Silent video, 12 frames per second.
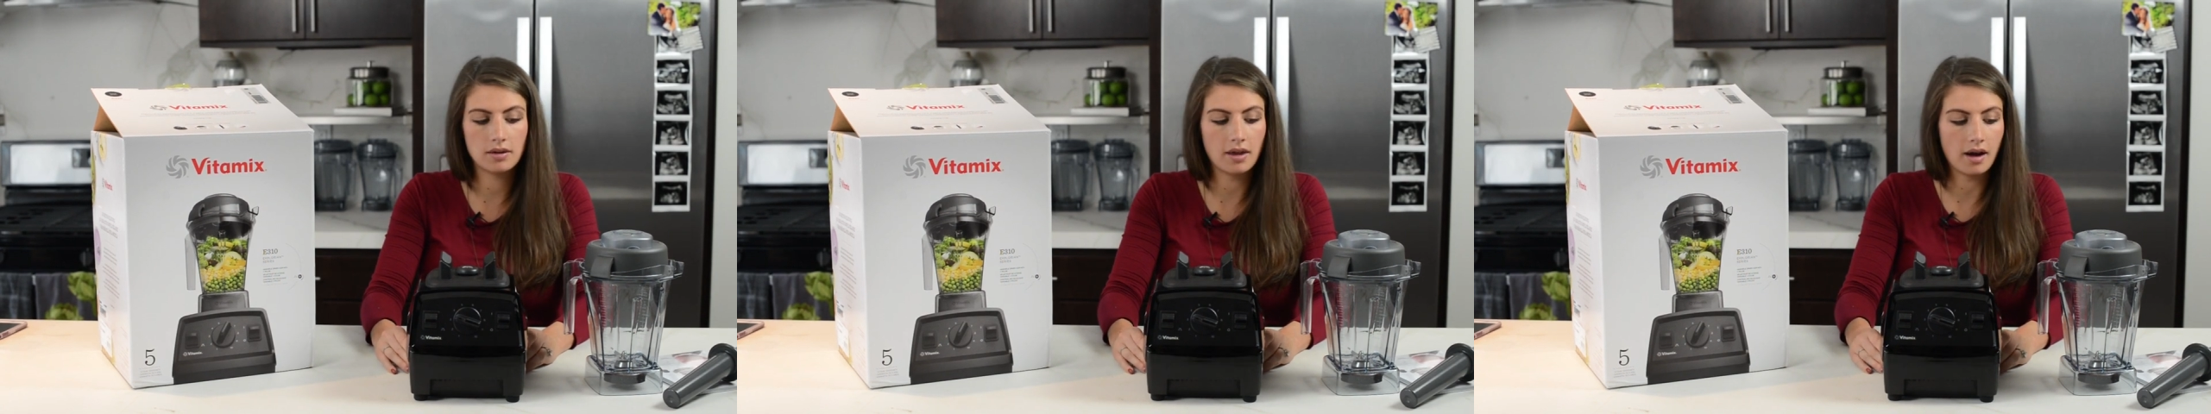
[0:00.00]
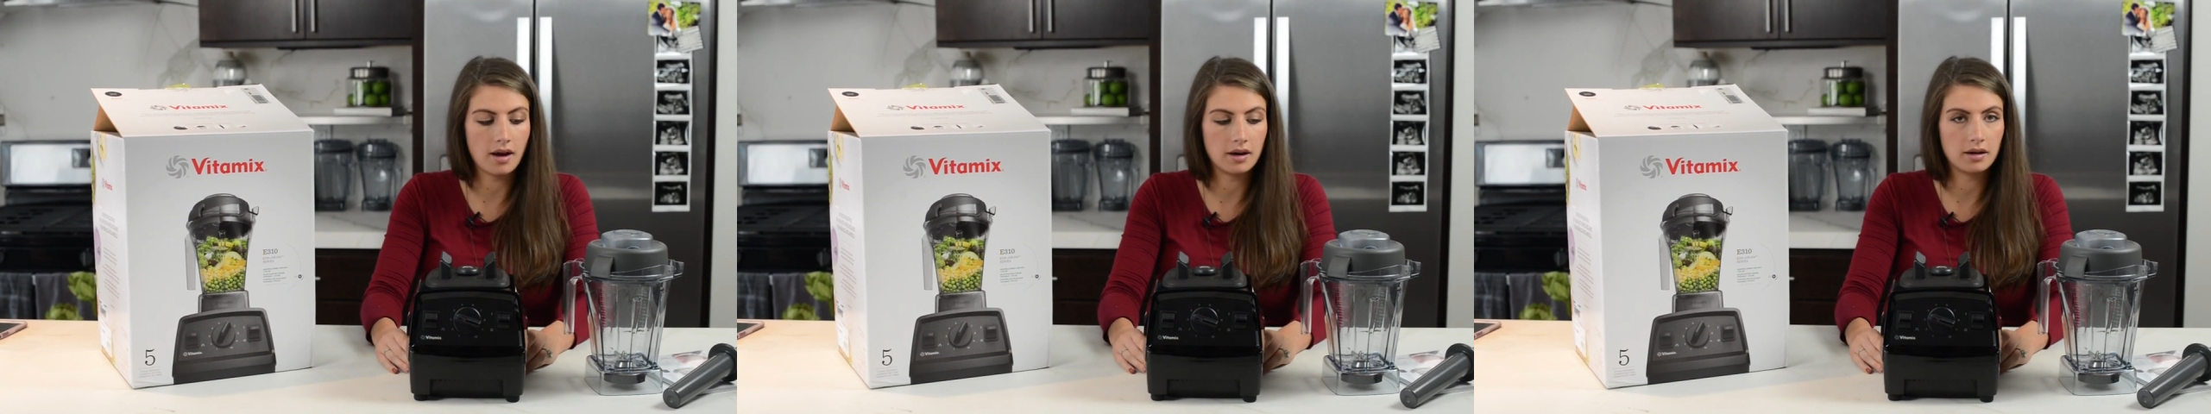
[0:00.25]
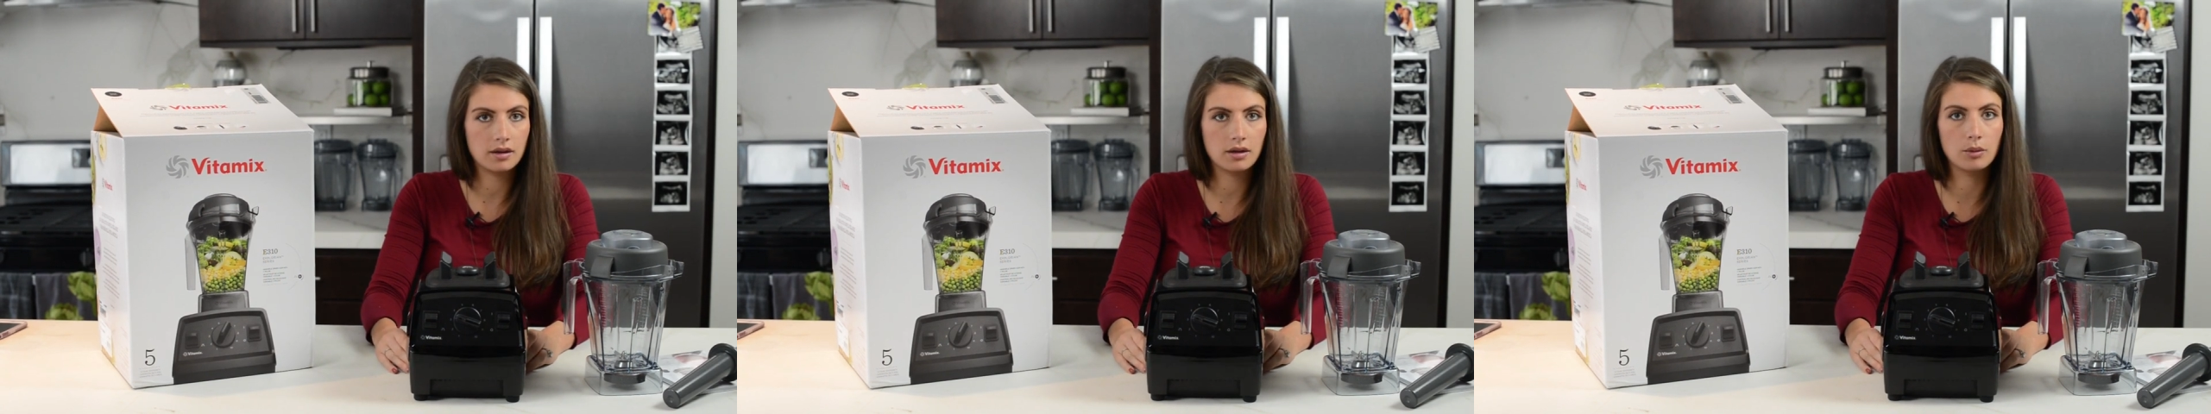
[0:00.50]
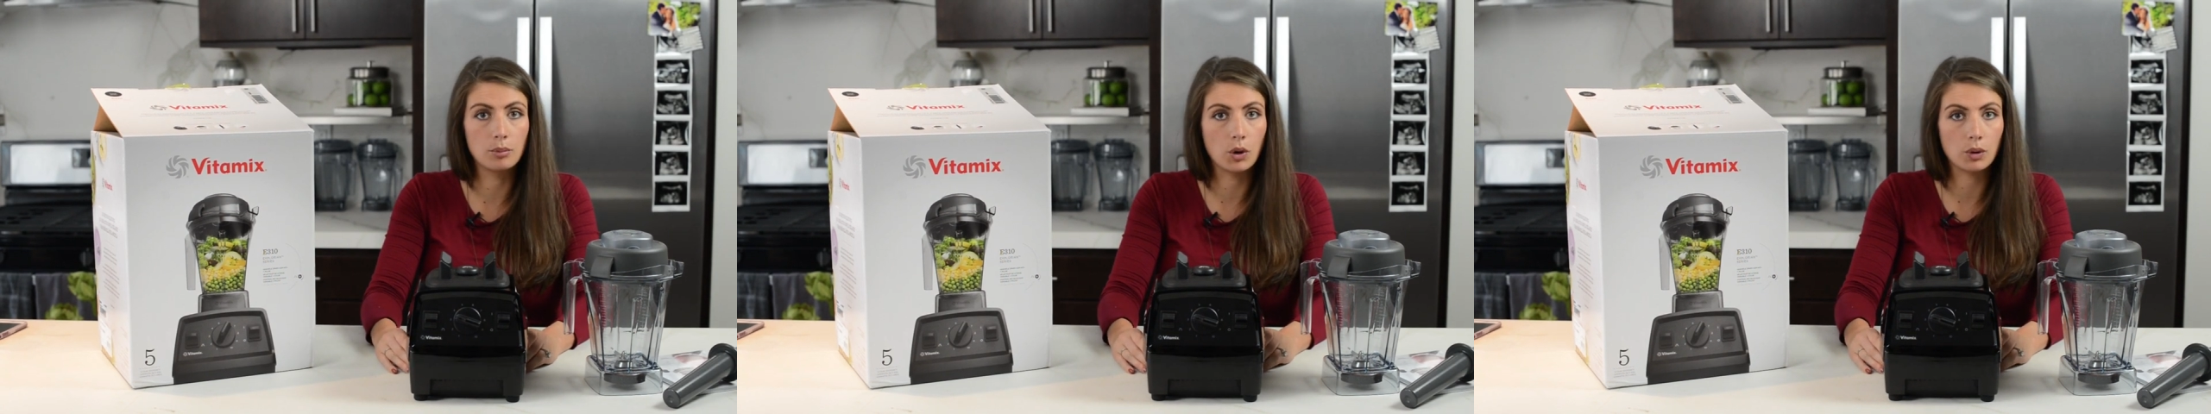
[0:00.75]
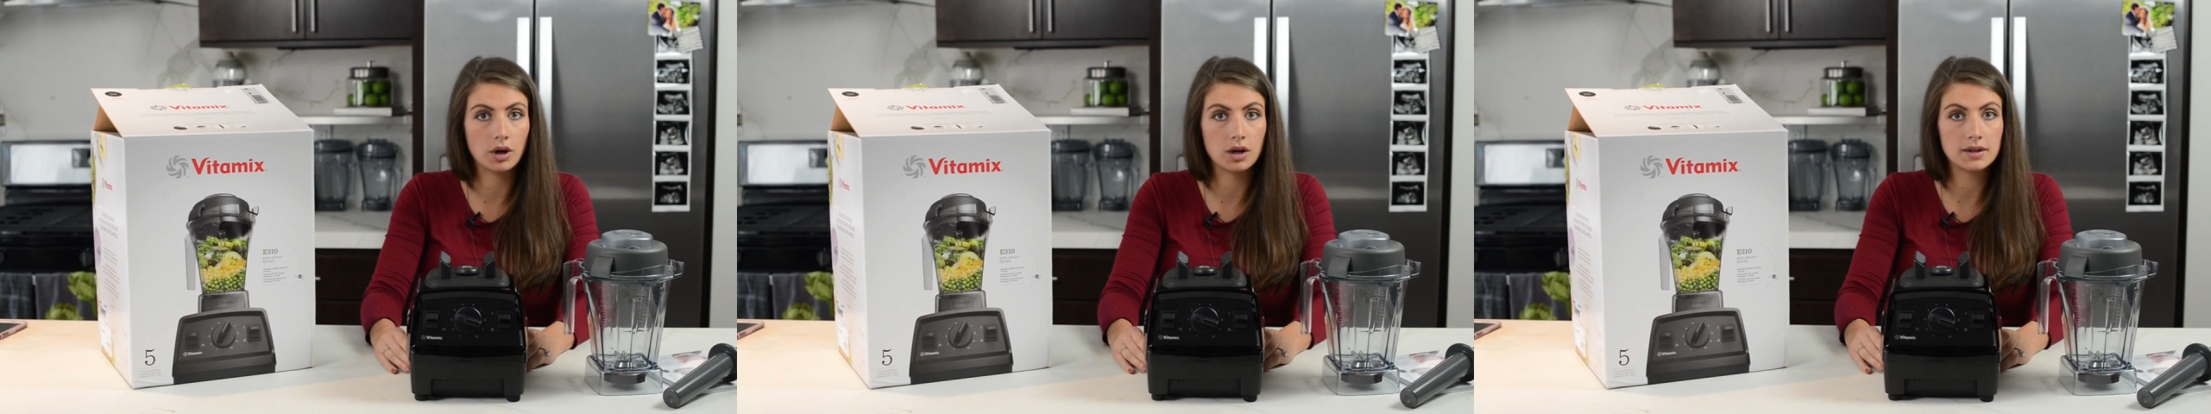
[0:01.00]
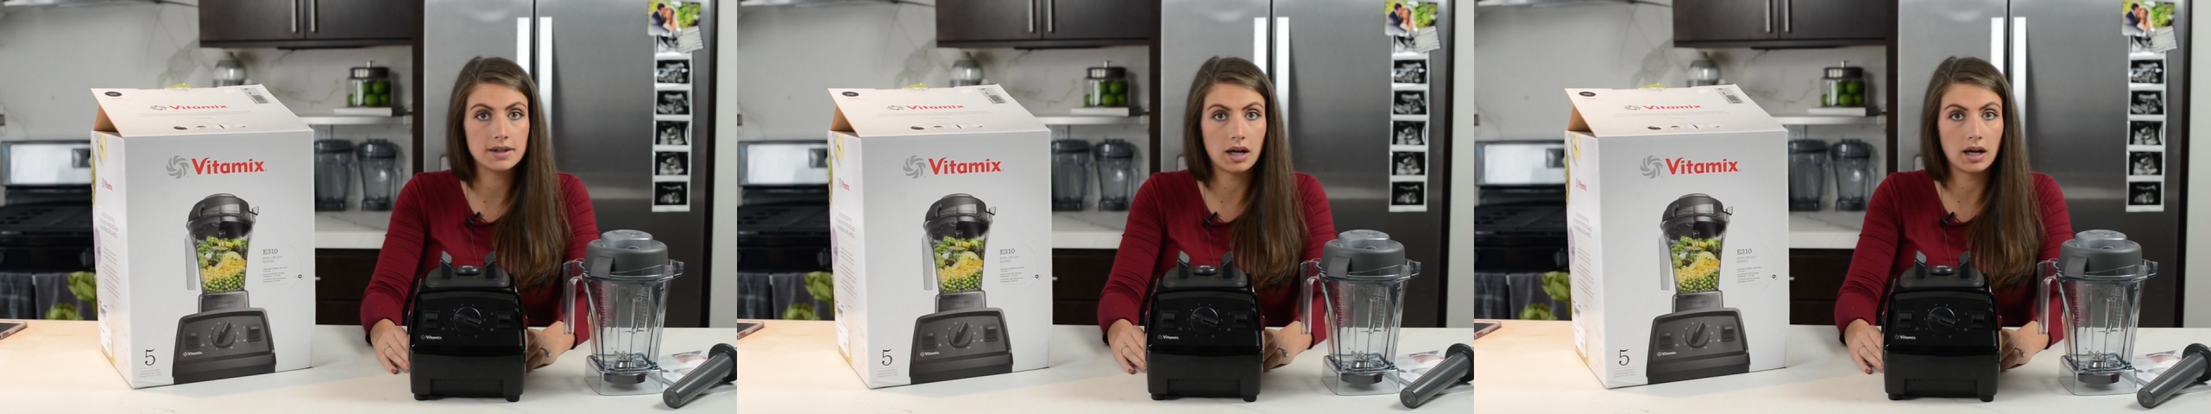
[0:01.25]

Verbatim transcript: than the motors